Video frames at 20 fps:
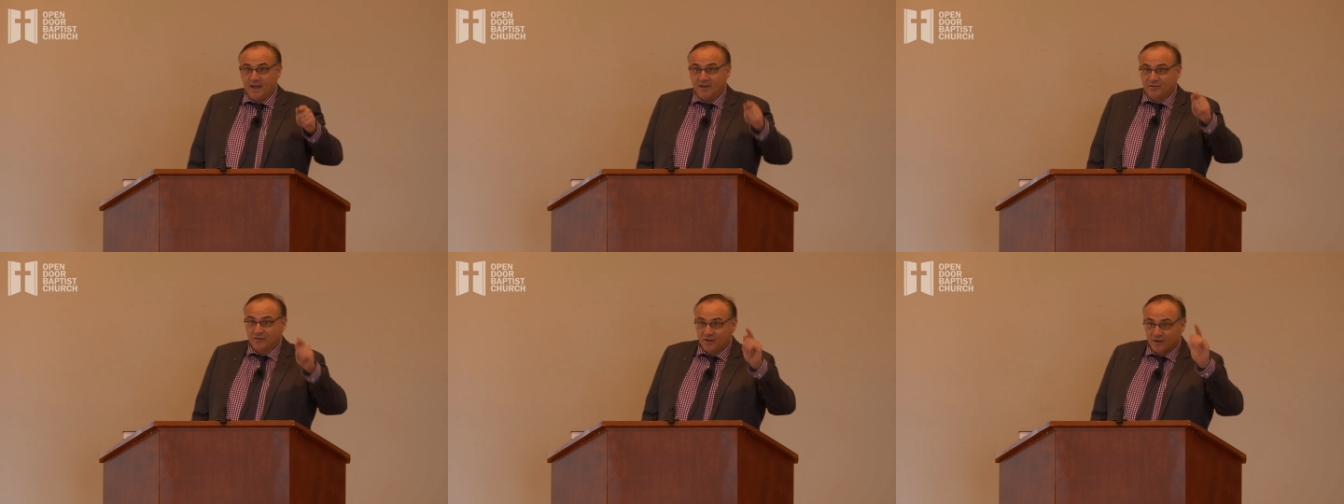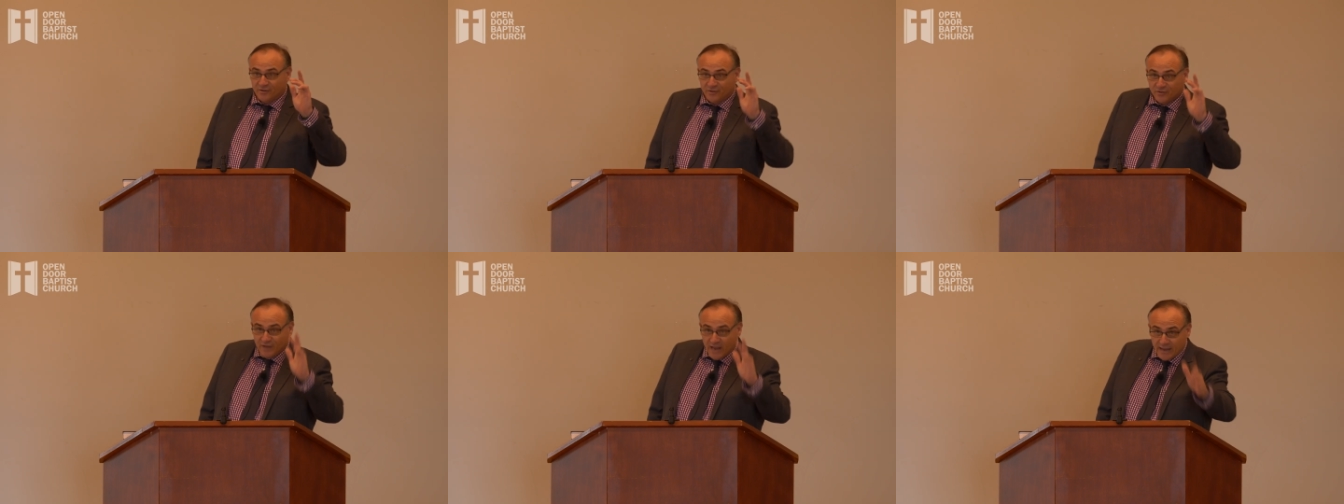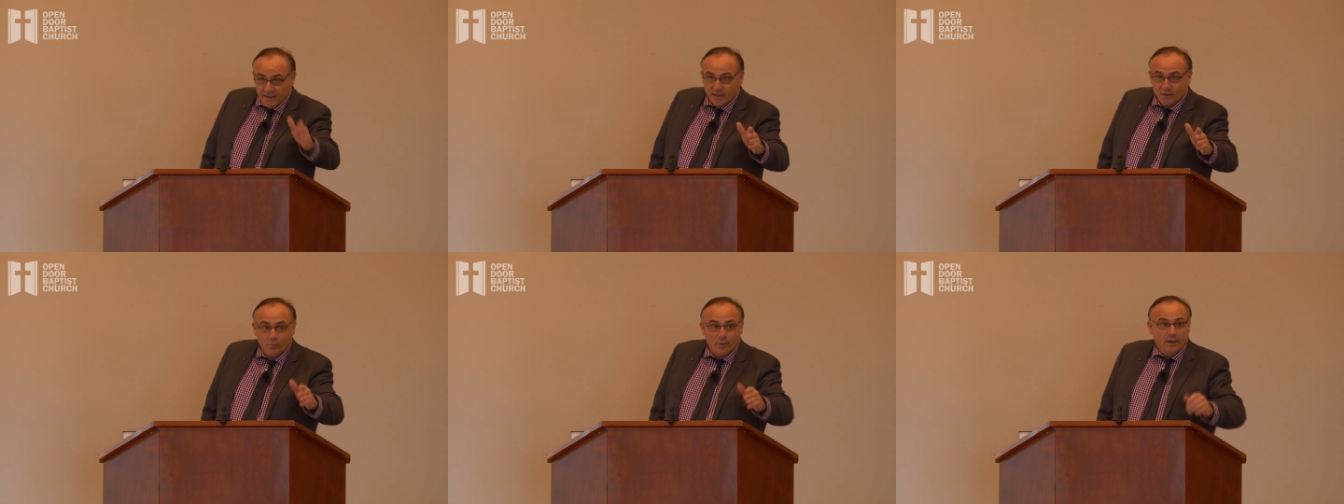It's going to
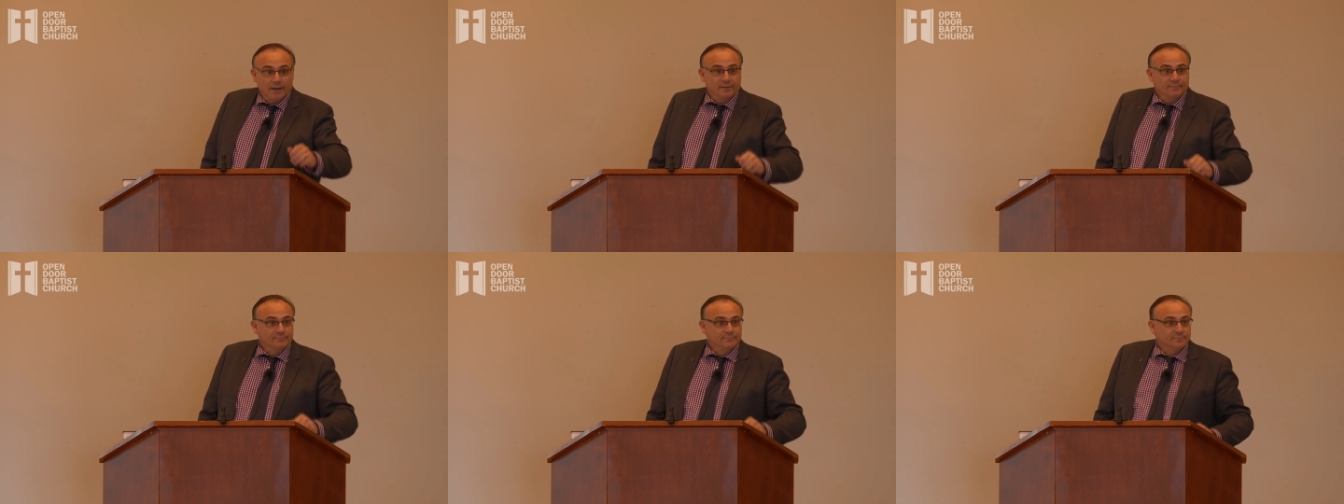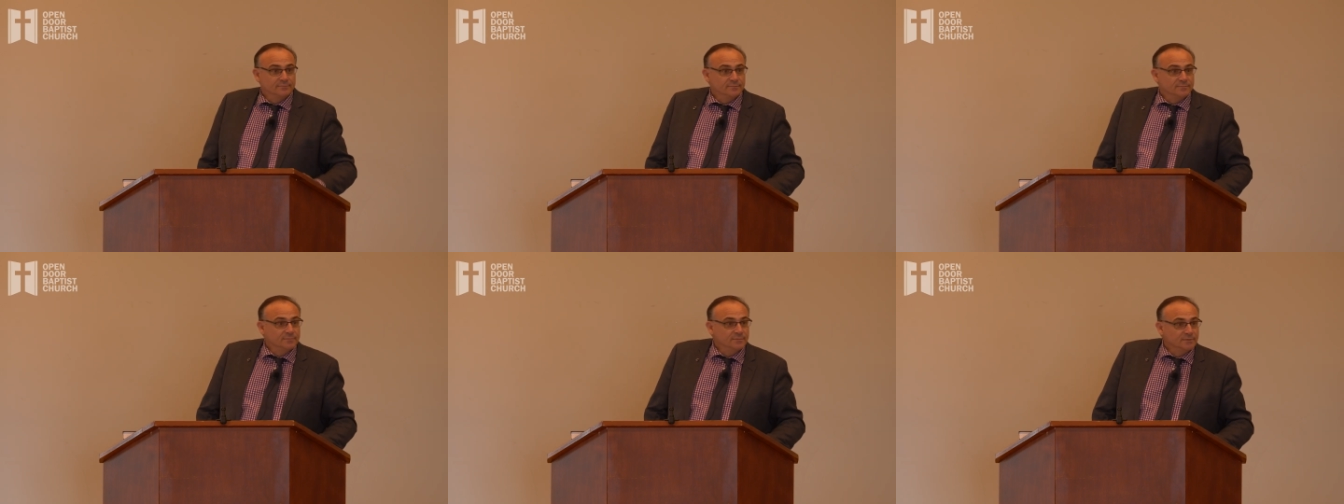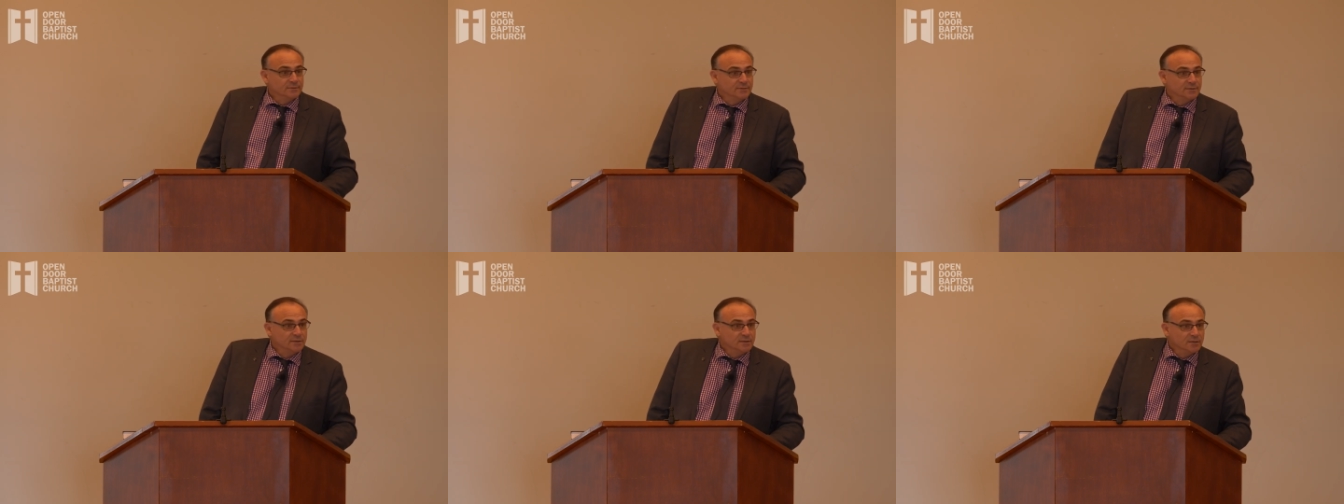stay that way.
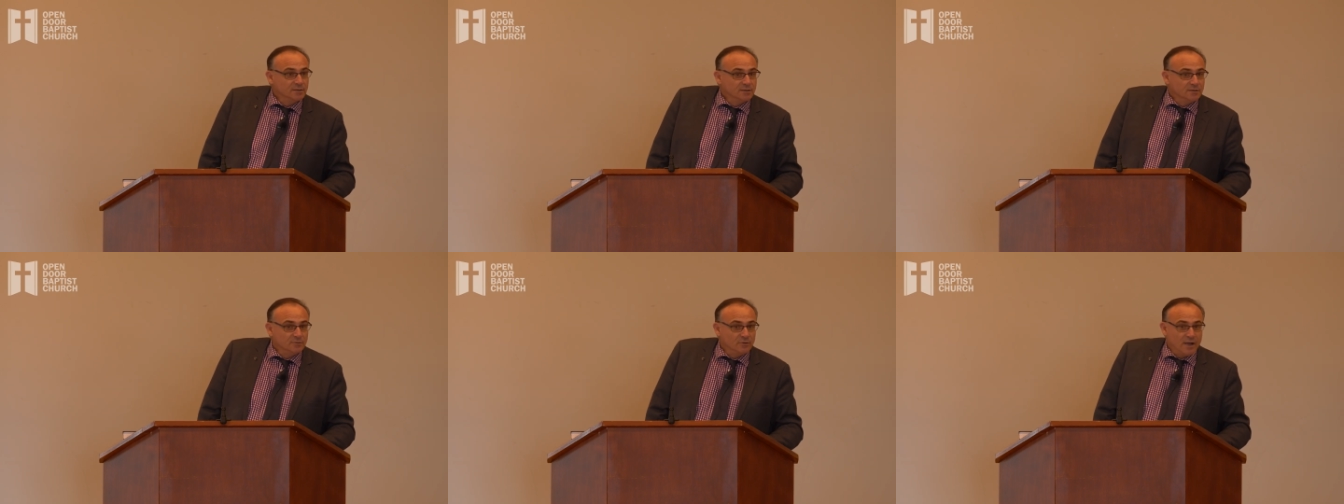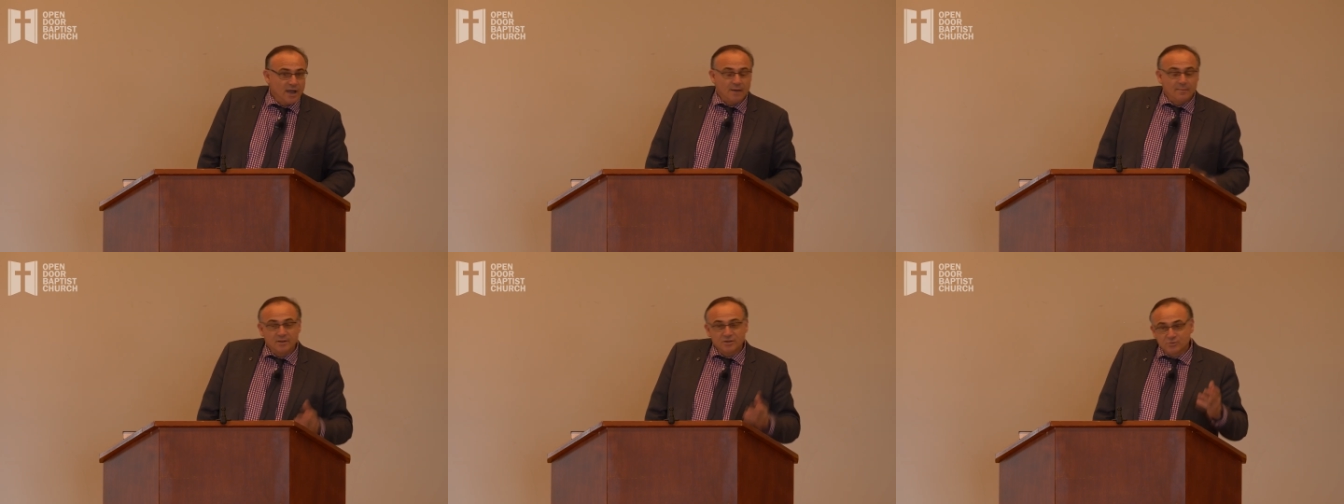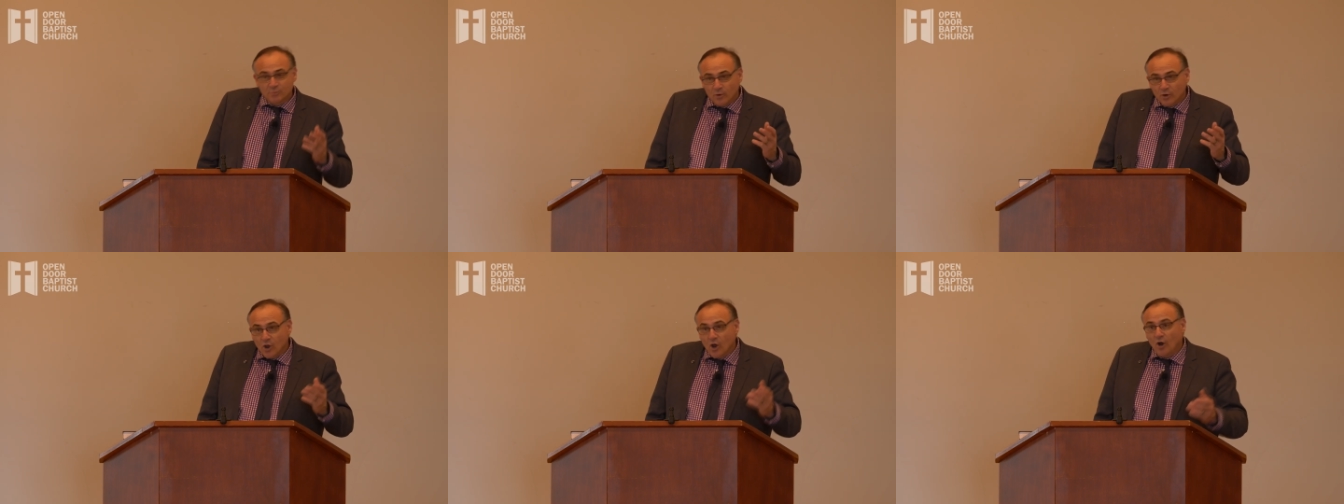Well, how
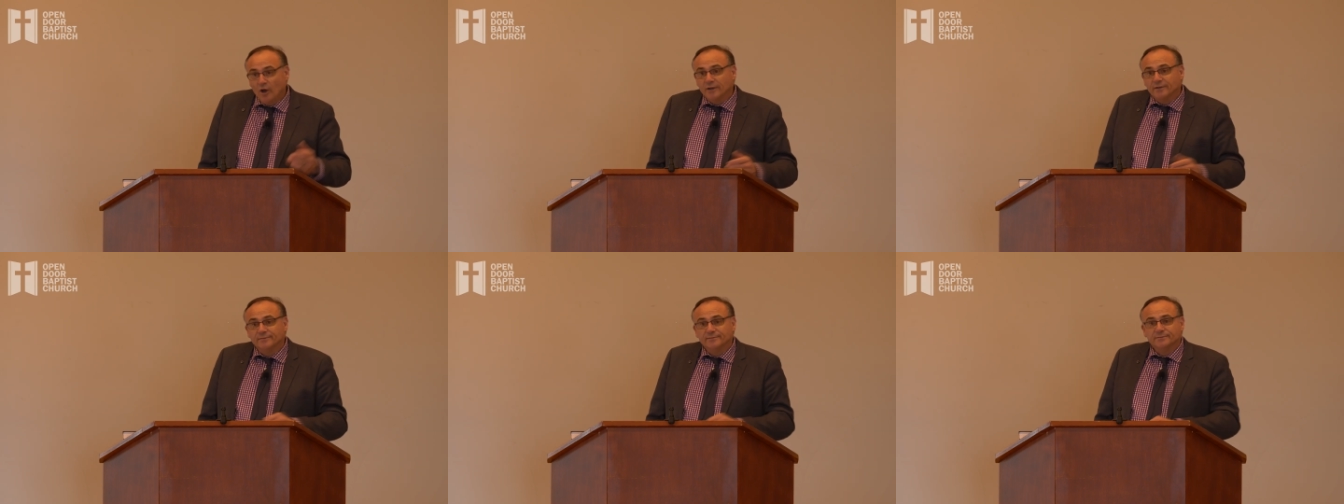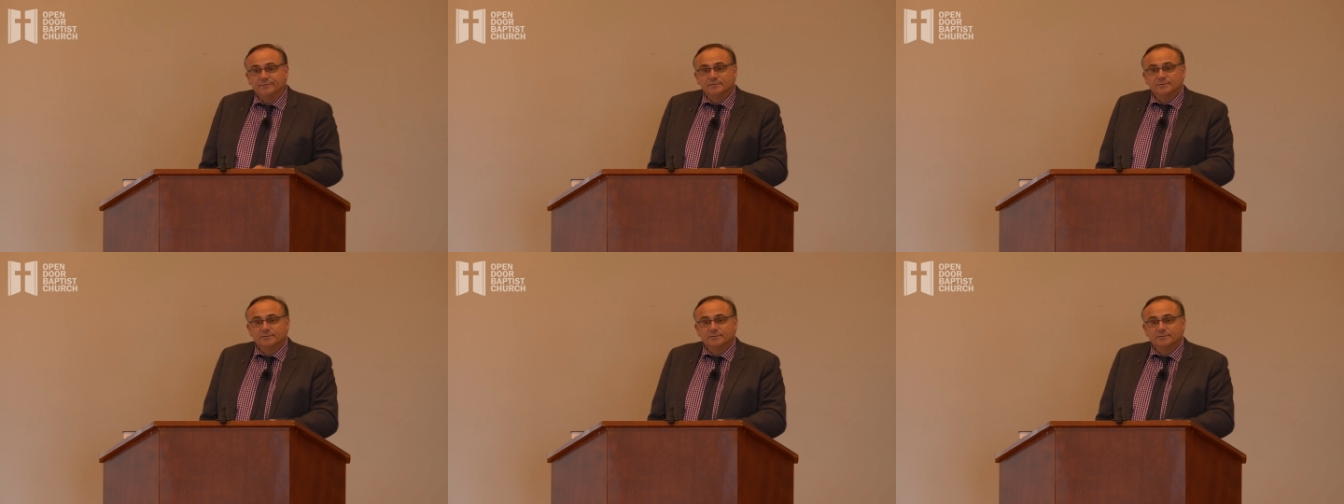much more God?